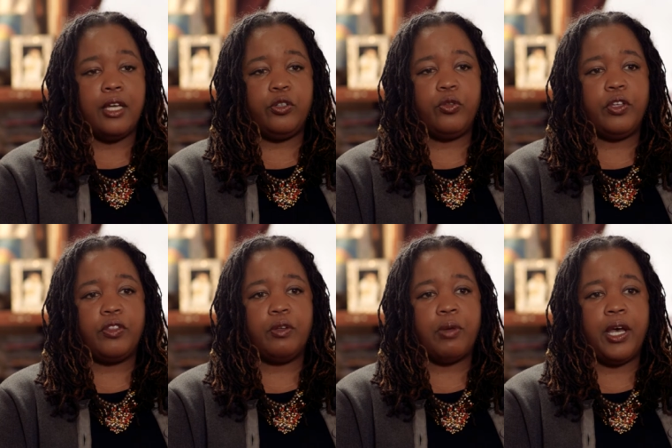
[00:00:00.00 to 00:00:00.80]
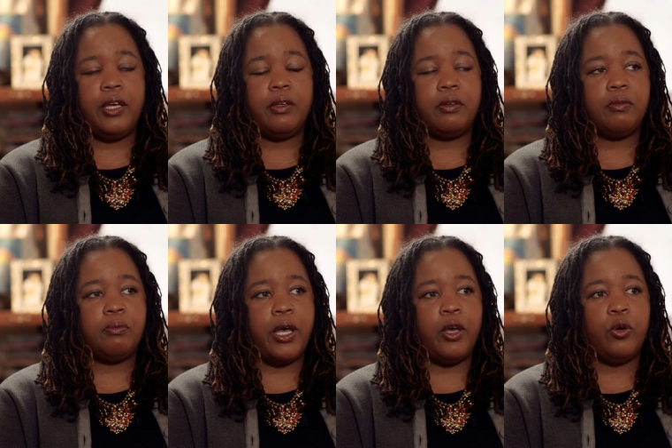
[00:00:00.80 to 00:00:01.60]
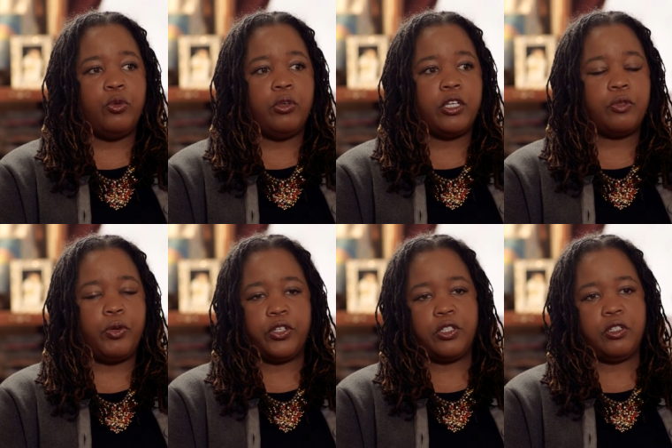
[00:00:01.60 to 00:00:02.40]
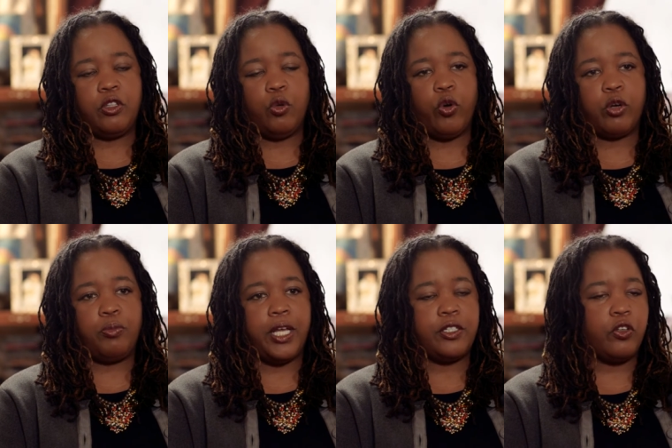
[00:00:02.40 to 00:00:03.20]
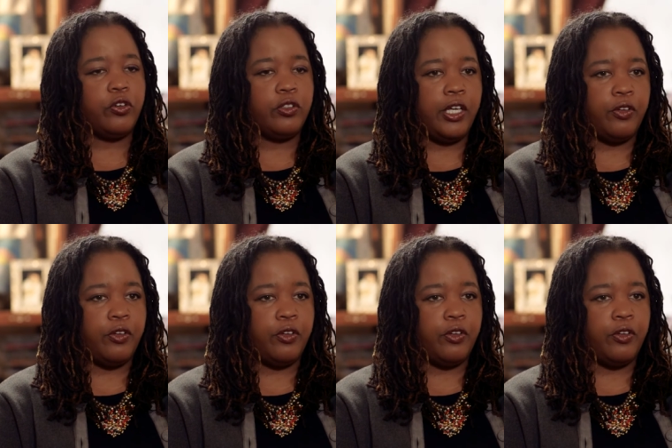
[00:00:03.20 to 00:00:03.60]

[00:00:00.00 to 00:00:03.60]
I do think that my, my own experiences in the workplace certainly